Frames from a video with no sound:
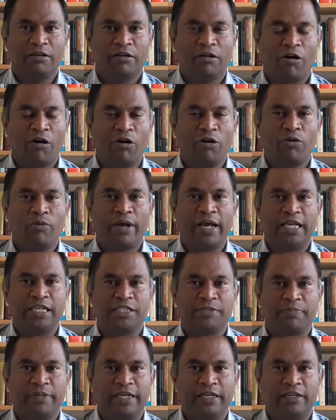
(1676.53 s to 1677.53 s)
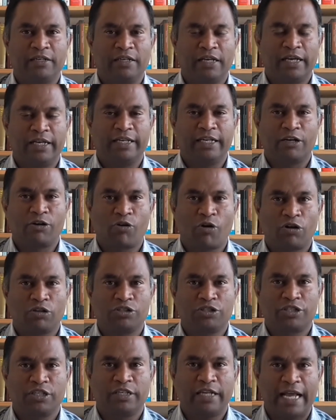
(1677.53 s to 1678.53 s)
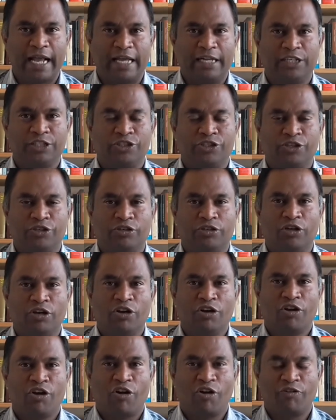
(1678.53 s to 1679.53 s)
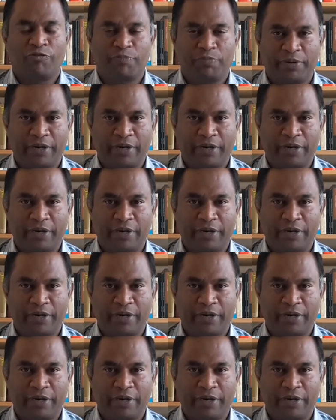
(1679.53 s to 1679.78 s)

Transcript: always be in, in a constant attitude of